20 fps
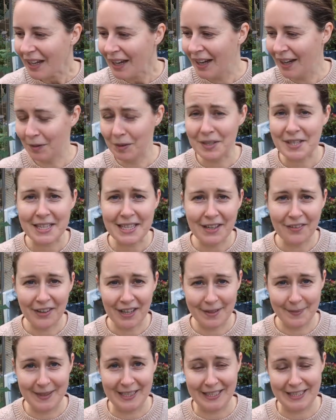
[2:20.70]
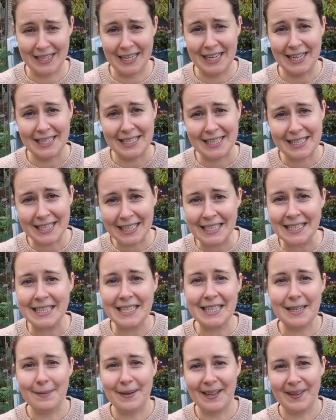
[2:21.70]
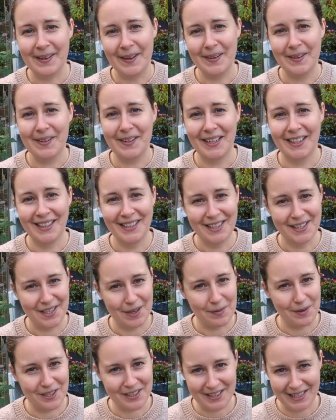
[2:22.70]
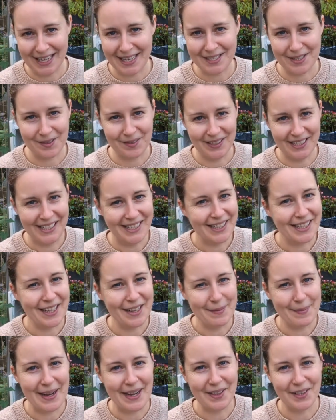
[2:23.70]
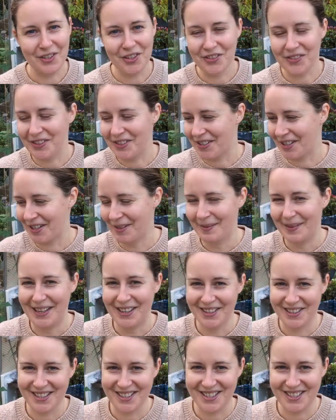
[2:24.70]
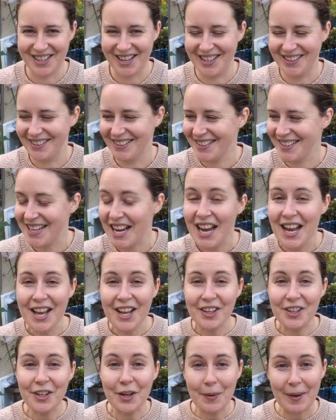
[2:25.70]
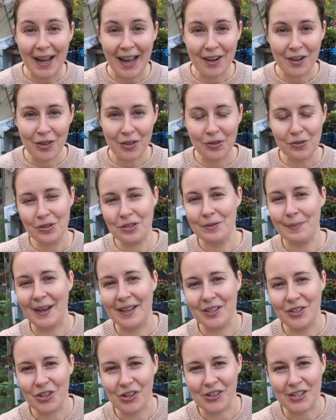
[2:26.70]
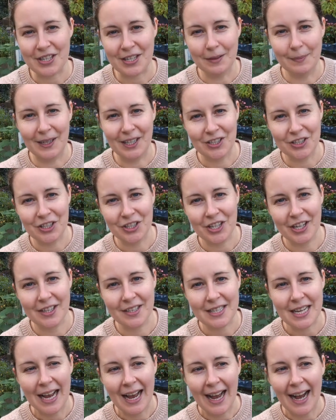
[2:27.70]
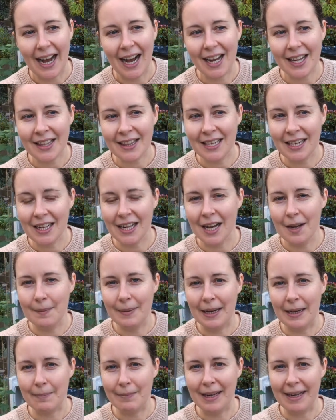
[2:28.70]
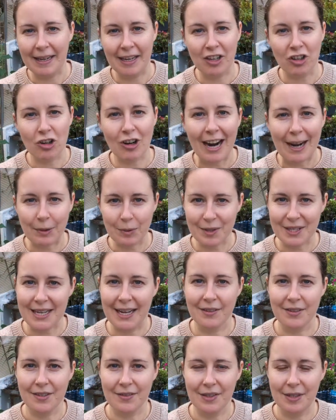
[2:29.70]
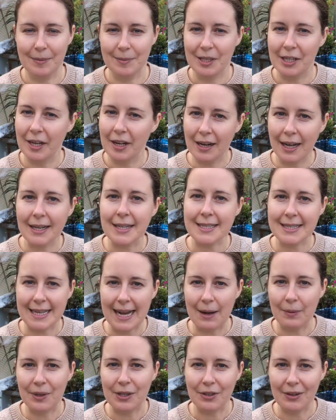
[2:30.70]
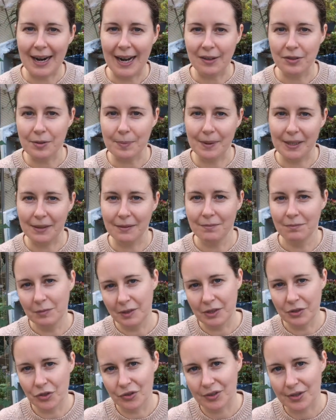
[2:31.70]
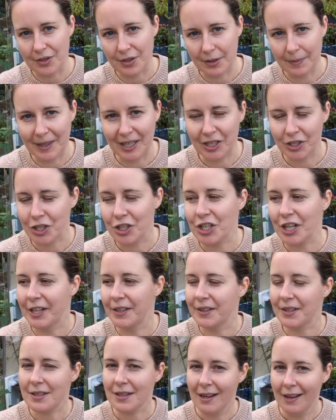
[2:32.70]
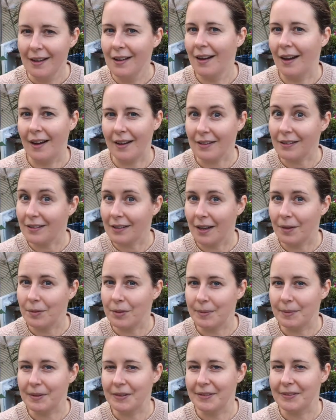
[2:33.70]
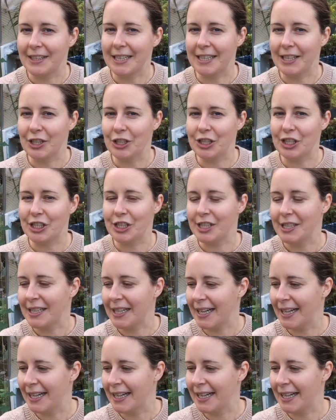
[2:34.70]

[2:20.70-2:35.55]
We'll see if I'm as excited about the ochre as I was last week about the Jerusalem artichokes. You know, I had a thought about the Jerusalem artichokes. I think I might make a kraut out of them, you know, like a sauerkraut, but with Jerusalem artichokes. I think that would be really good.